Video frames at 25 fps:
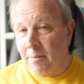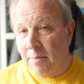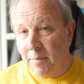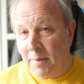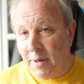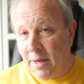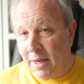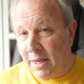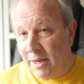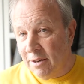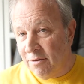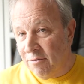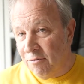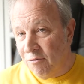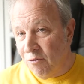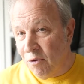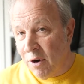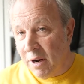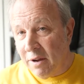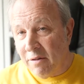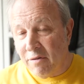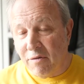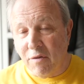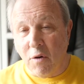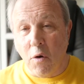need
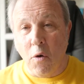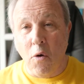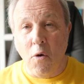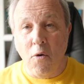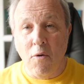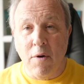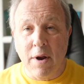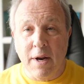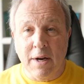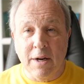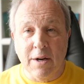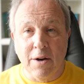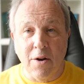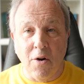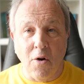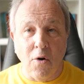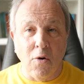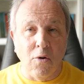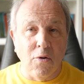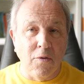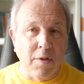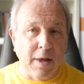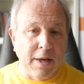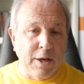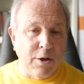reflooring,
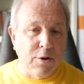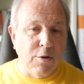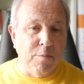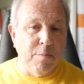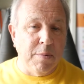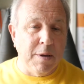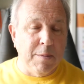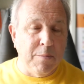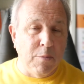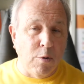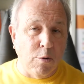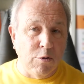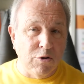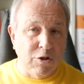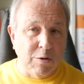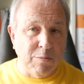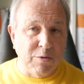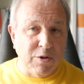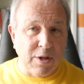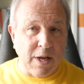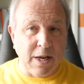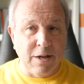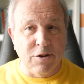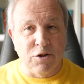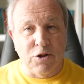or they could be more
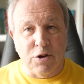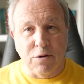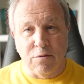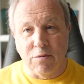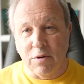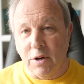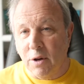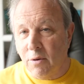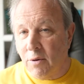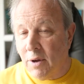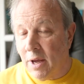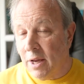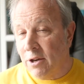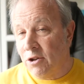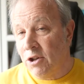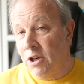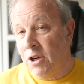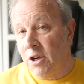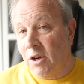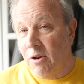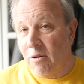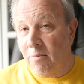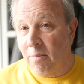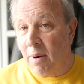substantial. New kitchen, new